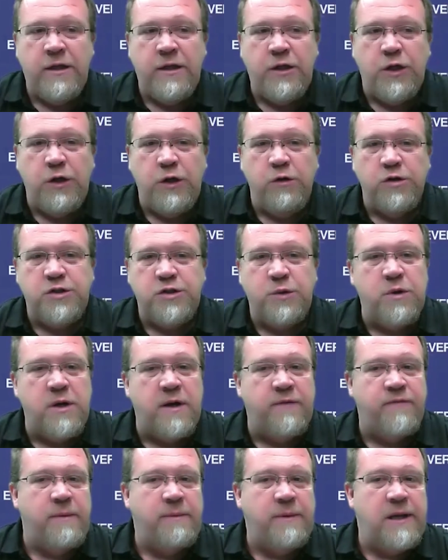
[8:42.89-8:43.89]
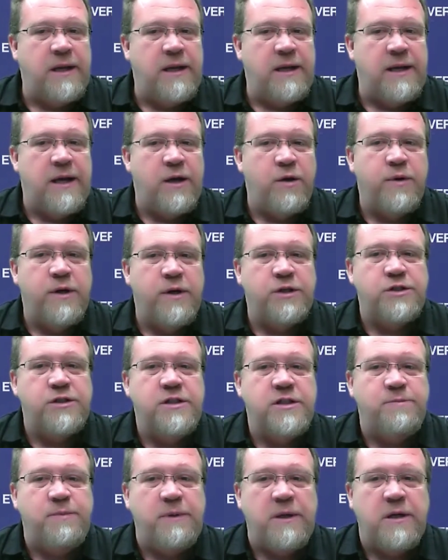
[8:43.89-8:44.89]
usually whenever I'm getting that question,
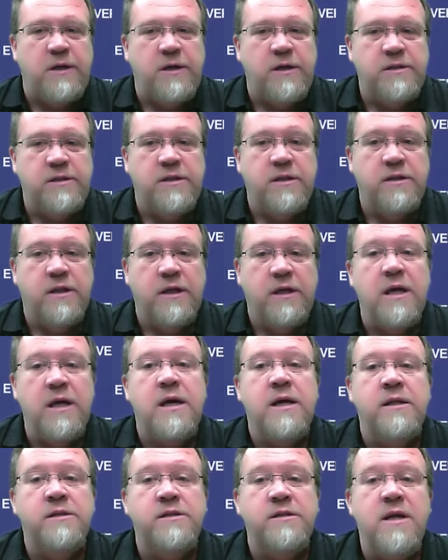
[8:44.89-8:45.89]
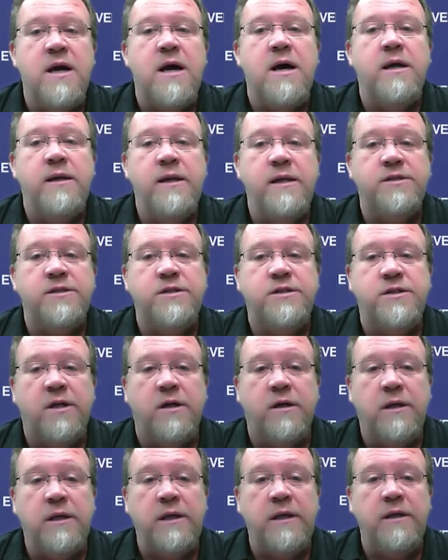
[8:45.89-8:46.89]
it's because the gun's not
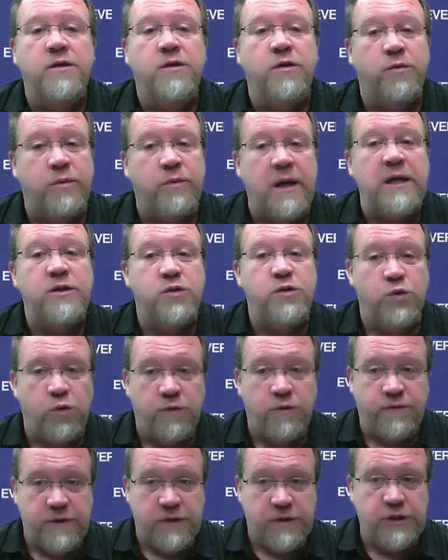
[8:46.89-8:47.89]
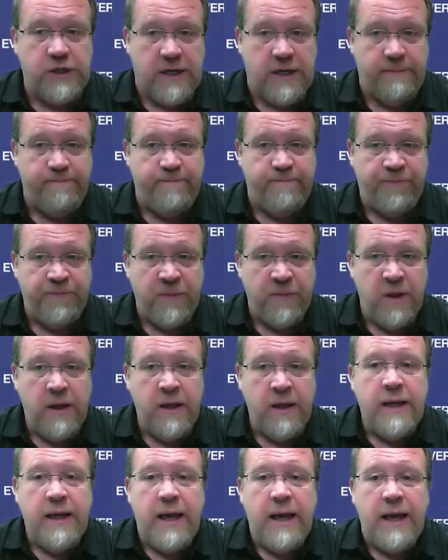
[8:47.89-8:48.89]
necessarily the right tool for the job.
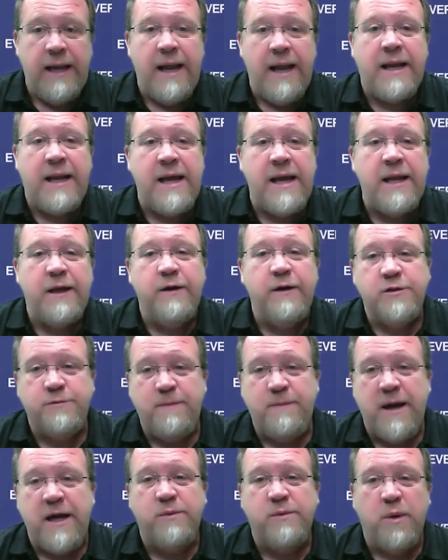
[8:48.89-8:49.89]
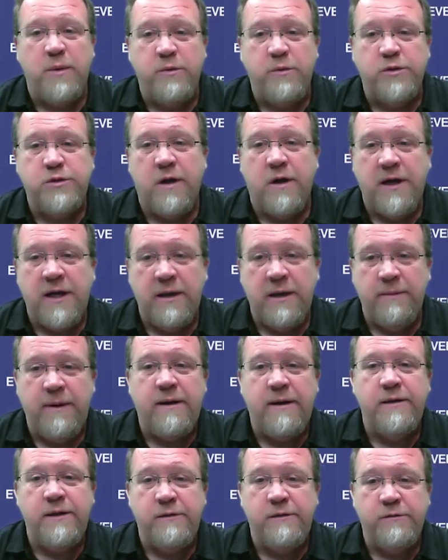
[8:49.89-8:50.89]
And that kind of goes back to what we were talking
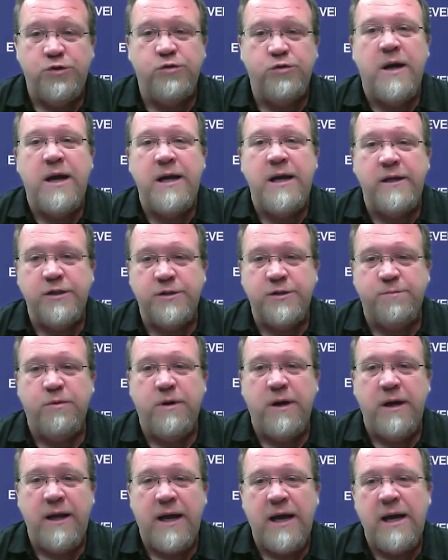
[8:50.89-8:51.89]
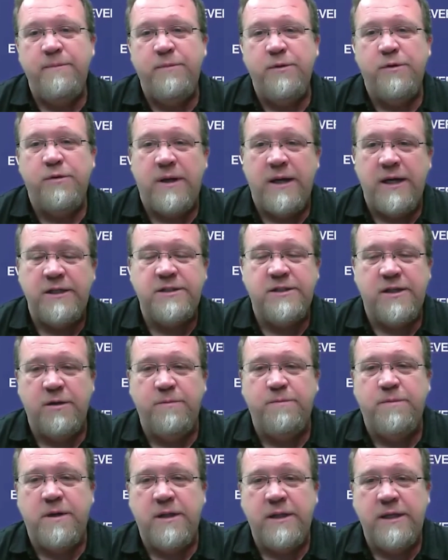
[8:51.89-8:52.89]
about, trying to spray high build, high
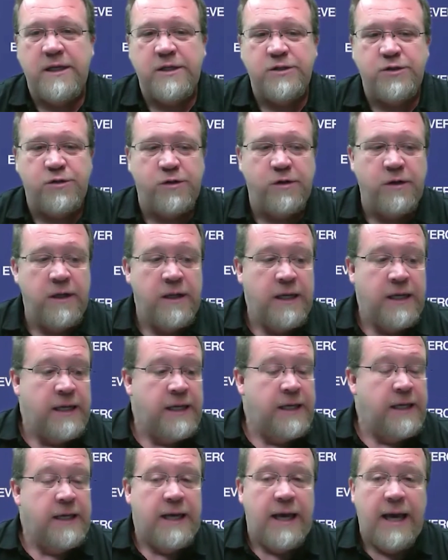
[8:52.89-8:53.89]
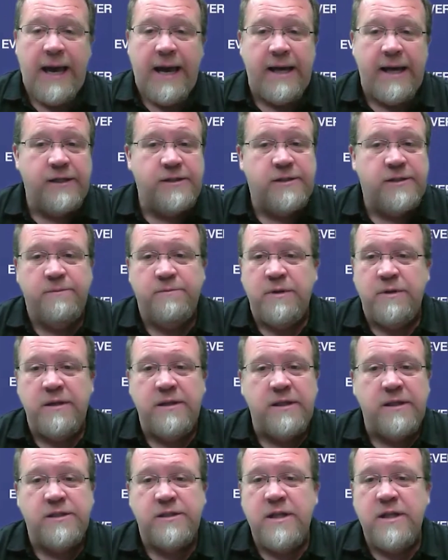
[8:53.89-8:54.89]
solid polyester out of something
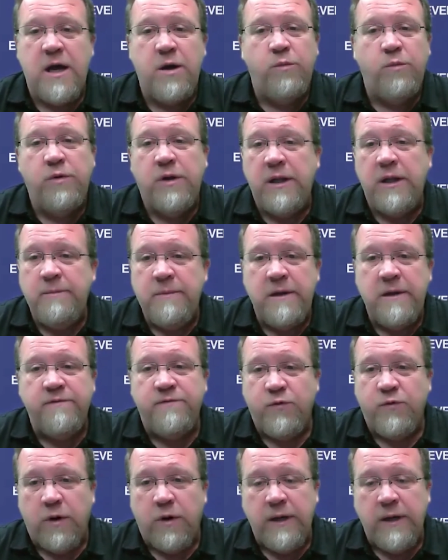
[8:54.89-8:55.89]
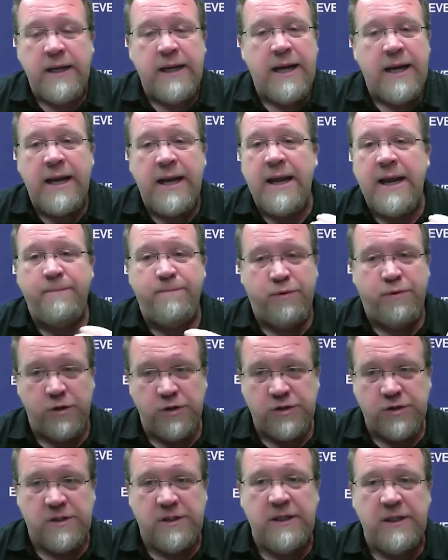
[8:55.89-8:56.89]
that's not really meant for it. And I like,
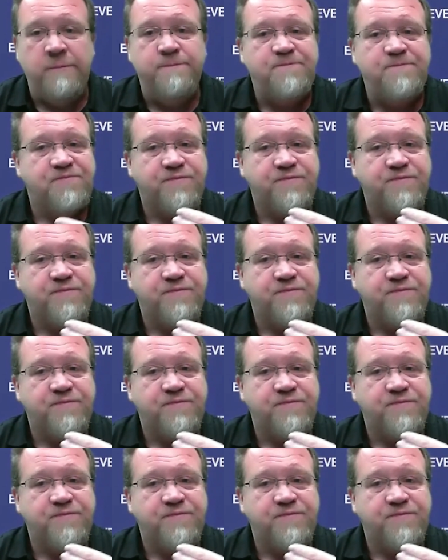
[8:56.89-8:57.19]
personally,